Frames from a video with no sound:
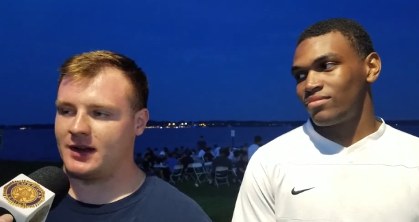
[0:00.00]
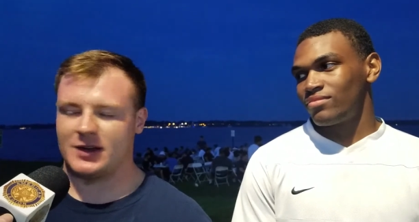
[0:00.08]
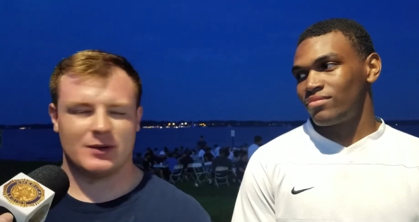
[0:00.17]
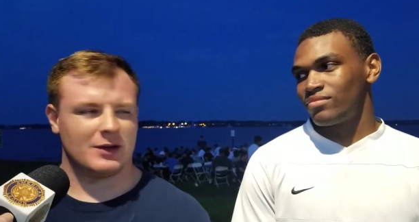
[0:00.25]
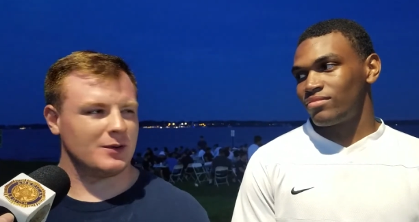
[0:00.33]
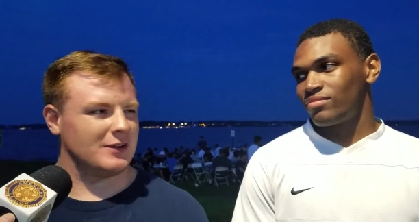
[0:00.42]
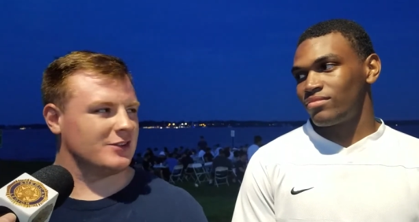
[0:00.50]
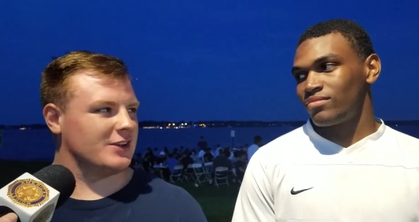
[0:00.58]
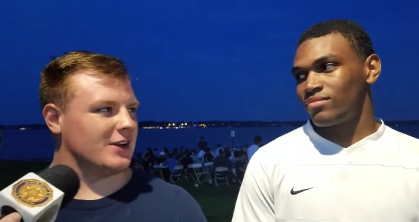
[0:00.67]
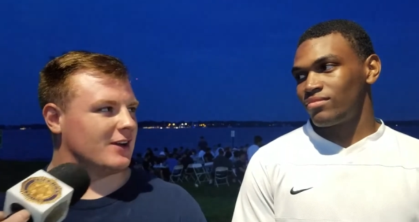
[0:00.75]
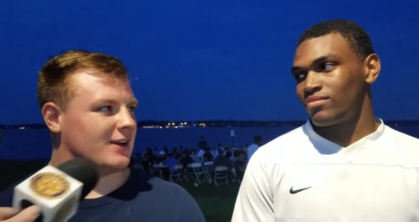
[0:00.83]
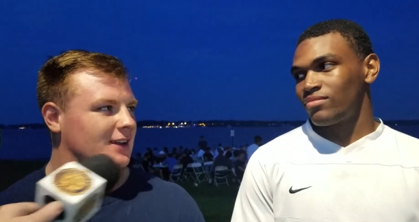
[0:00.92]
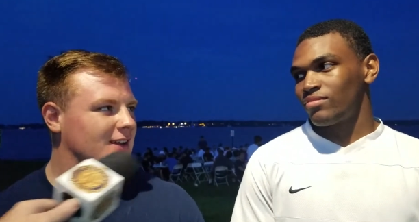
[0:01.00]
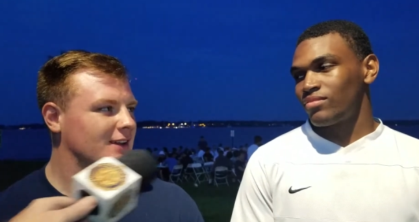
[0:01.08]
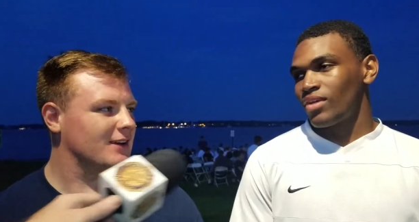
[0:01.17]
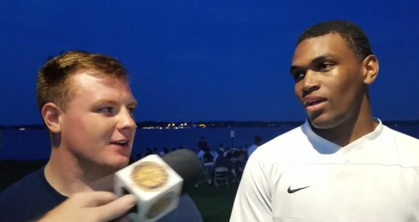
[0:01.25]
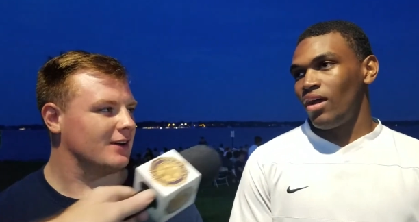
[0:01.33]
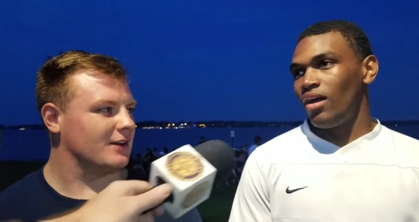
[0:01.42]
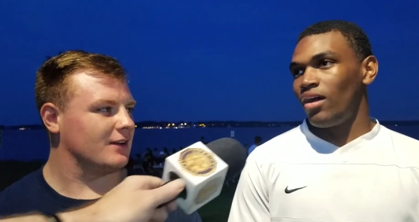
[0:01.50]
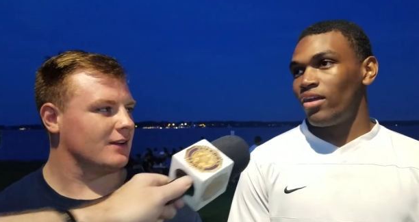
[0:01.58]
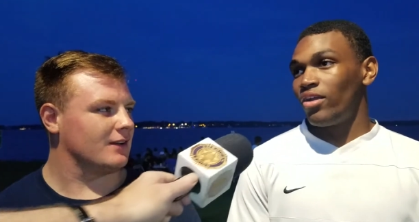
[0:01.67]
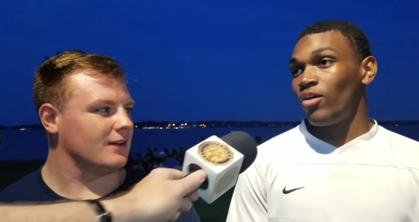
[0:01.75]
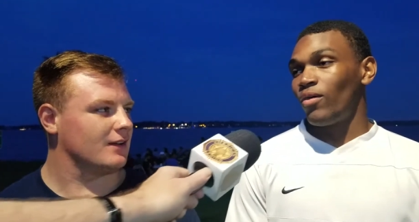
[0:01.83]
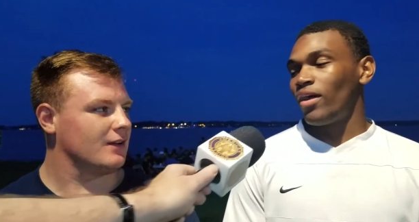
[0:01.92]
Speaker 1: you are you an engineer? Uh,
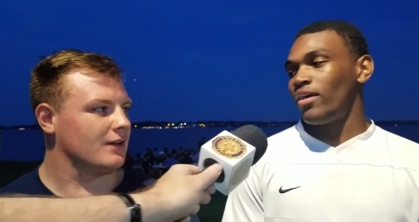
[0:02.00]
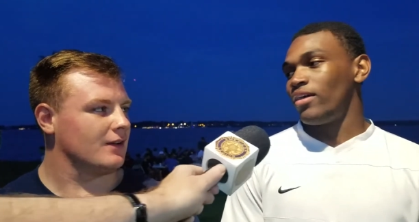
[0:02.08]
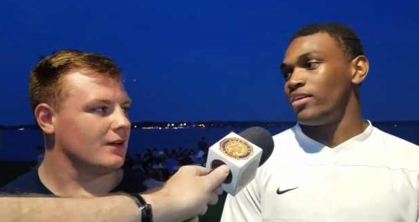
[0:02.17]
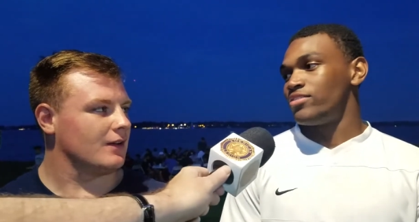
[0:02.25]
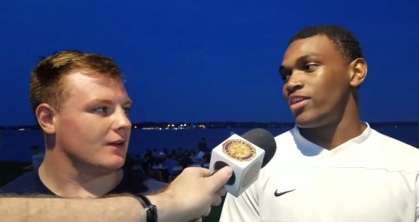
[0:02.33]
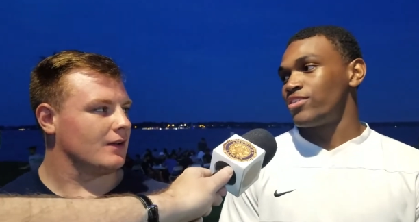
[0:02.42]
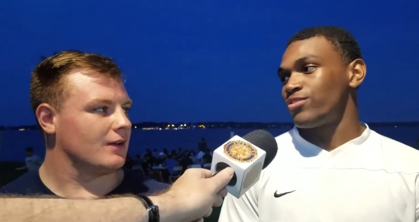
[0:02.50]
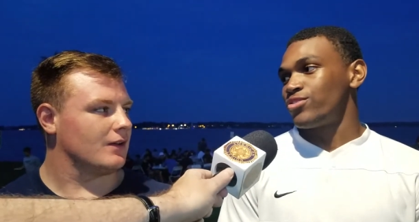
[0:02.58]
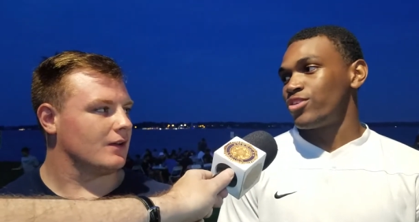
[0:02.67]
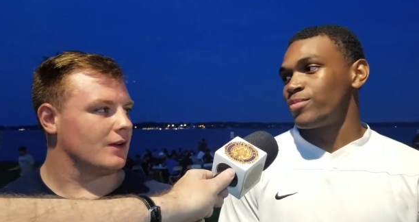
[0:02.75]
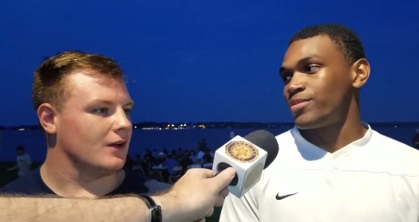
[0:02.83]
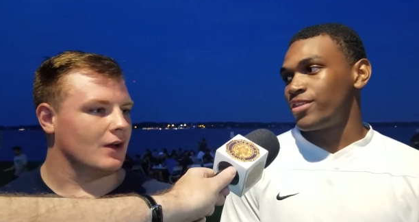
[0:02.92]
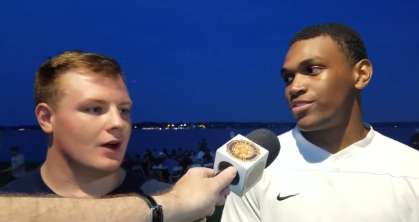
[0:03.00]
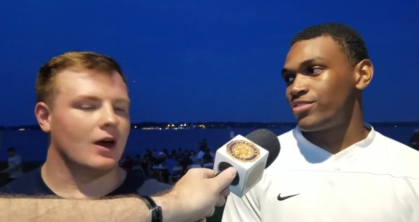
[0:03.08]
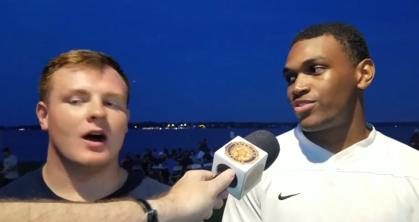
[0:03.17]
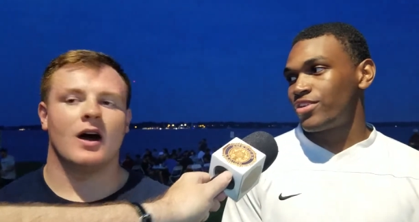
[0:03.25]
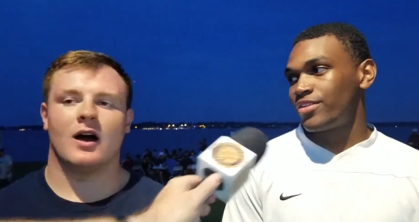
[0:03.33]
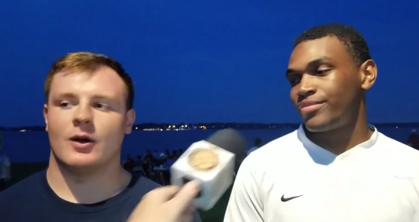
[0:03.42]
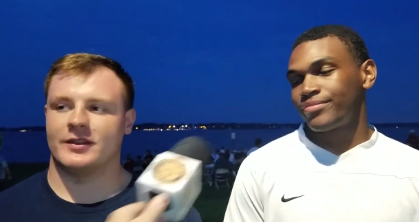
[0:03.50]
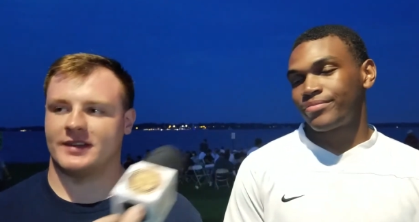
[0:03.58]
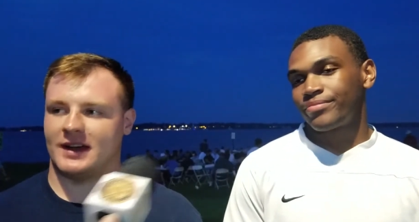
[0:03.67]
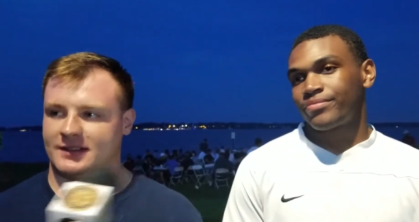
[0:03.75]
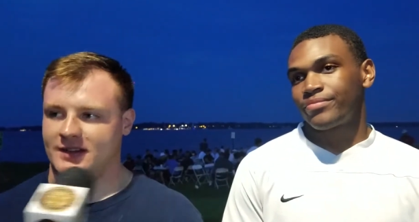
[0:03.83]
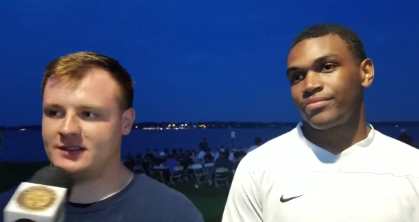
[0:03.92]
no,
Speaker 2: international transportation trade.
Speaker 1: Oh, he's
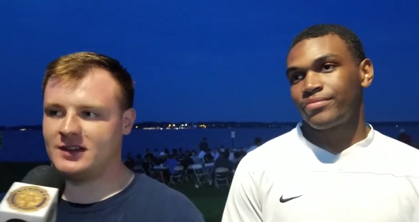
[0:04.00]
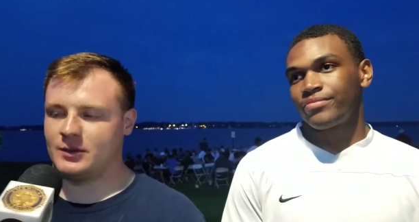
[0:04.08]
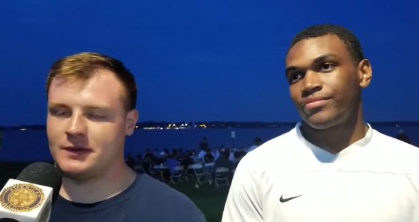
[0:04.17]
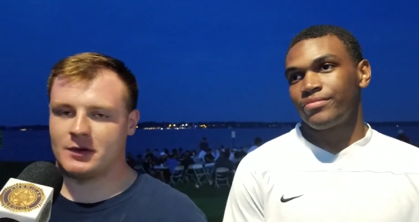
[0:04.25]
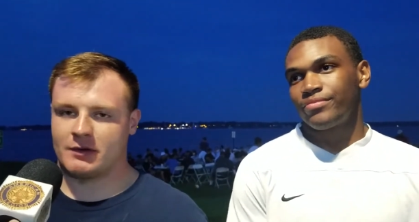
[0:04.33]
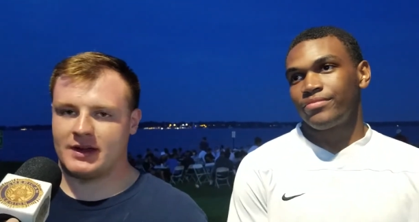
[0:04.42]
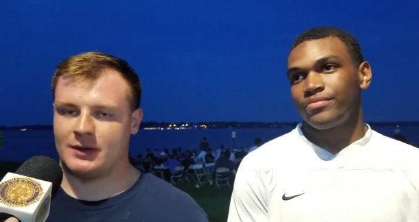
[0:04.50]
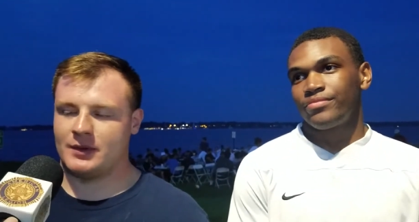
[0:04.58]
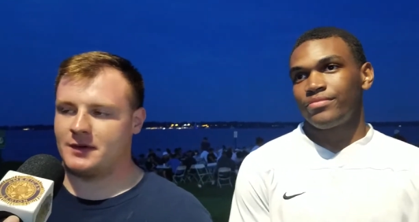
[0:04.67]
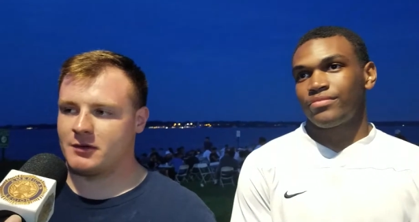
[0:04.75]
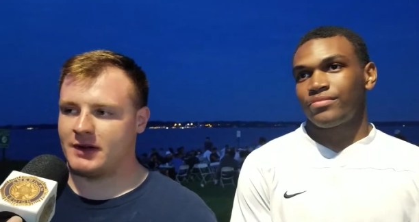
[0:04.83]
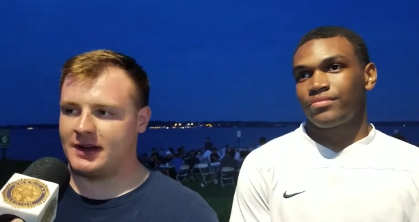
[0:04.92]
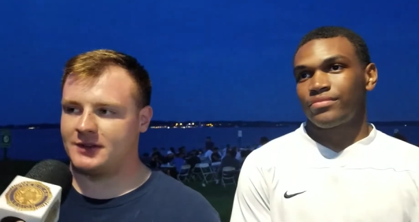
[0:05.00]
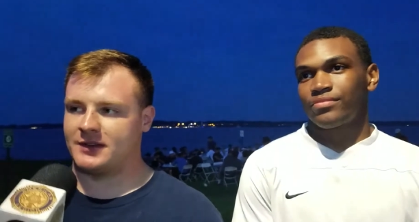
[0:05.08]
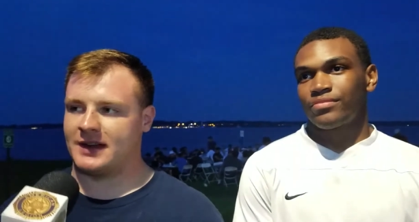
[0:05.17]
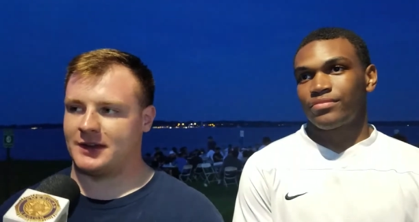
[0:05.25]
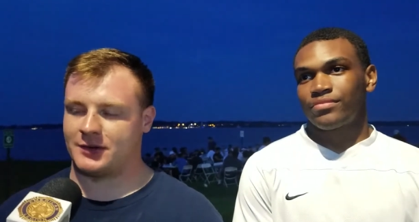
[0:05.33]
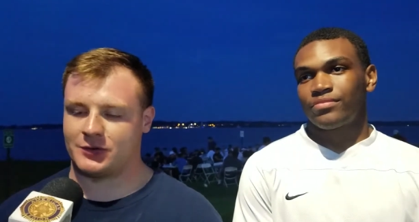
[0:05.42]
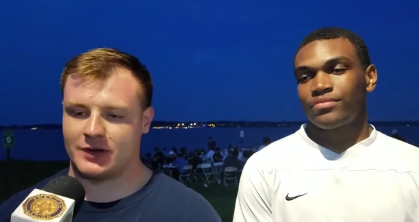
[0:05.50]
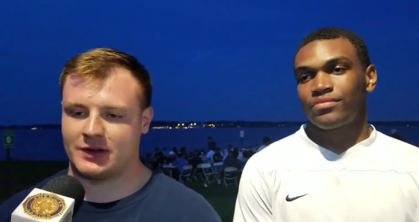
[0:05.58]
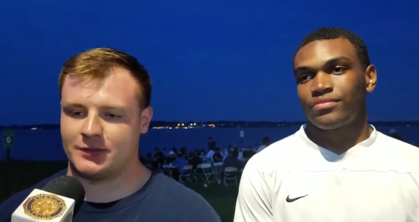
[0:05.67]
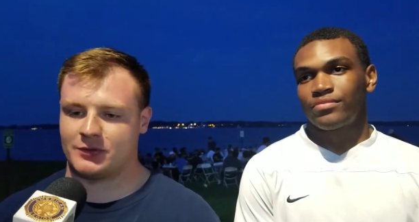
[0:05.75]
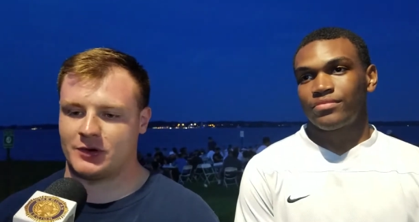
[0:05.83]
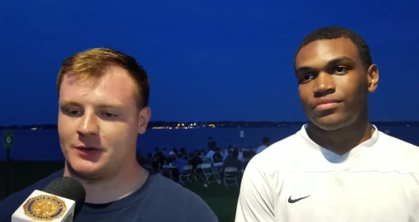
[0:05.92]
ITNT. We have a great we have a great international trade
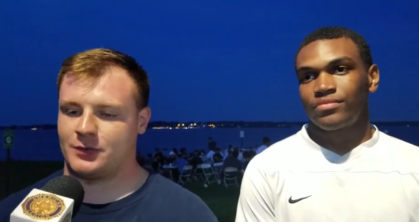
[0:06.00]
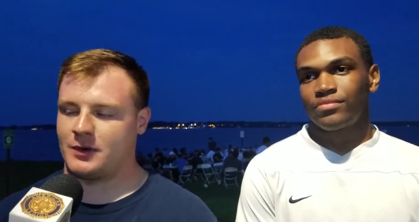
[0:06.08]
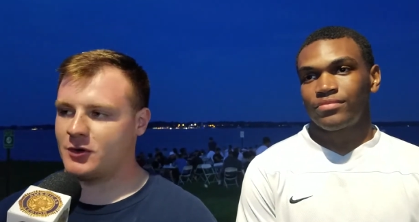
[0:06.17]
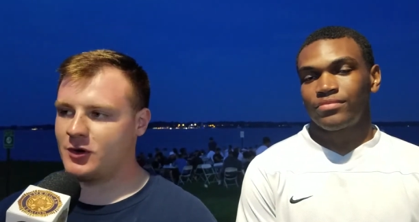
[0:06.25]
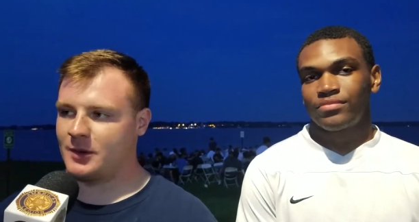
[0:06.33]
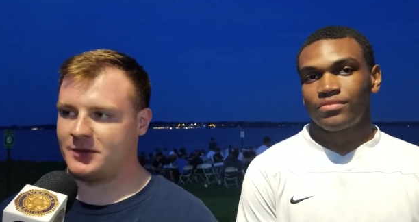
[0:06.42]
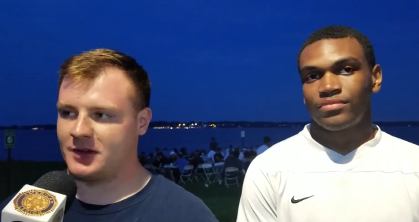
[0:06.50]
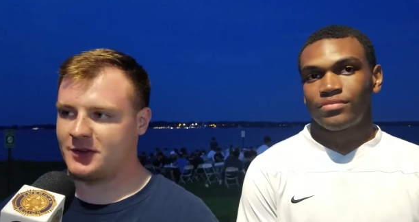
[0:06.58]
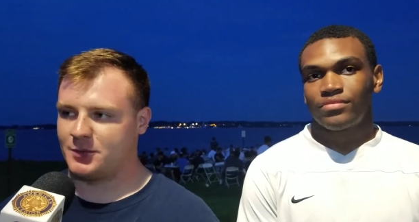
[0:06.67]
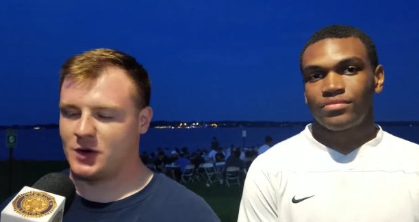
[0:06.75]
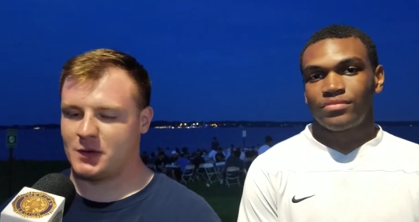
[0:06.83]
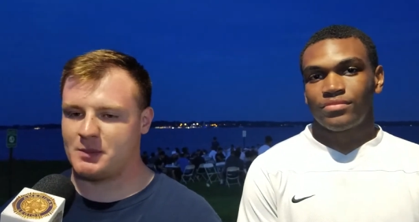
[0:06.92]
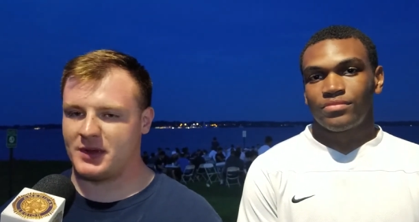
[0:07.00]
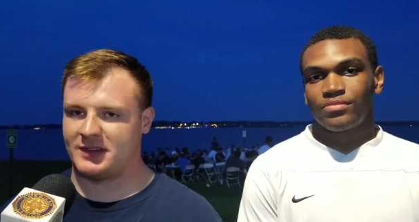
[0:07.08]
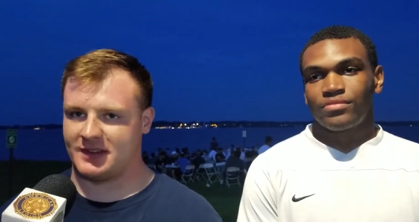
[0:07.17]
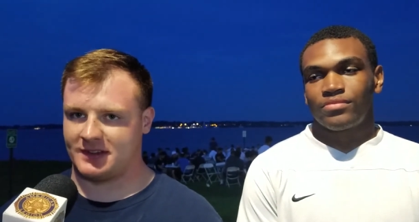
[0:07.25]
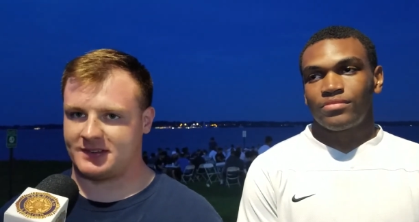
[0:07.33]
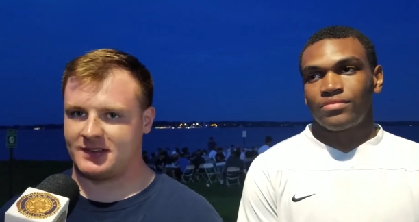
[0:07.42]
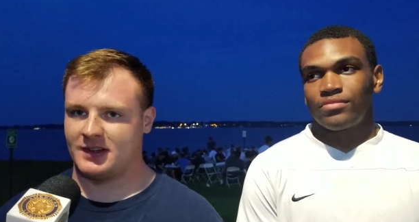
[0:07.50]
and transport program. It's, it's more of a business